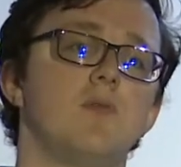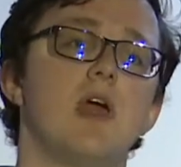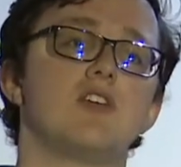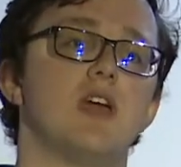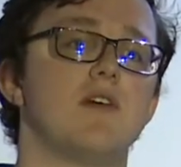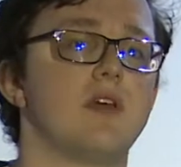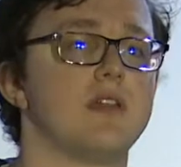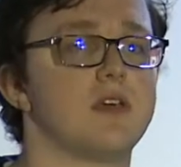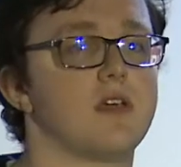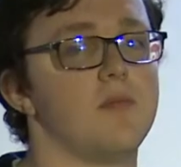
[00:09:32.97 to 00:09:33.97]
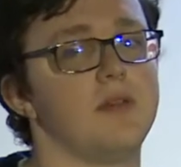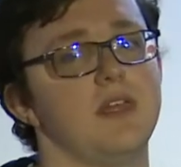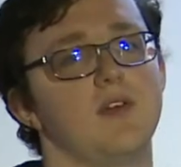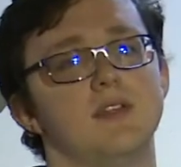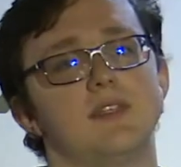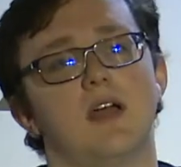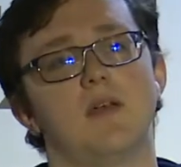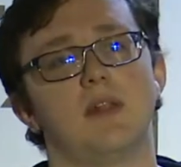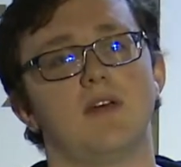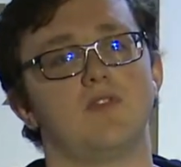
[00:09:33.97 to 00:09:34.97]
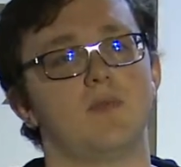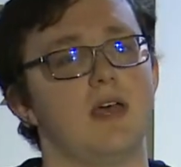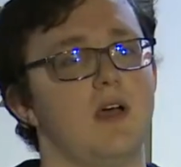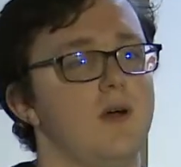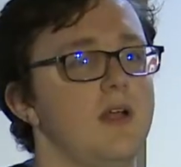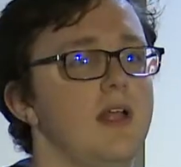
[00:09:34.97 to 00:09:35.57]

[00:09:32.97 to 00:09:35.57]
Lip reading: We actually have that done completely on a CI platform now.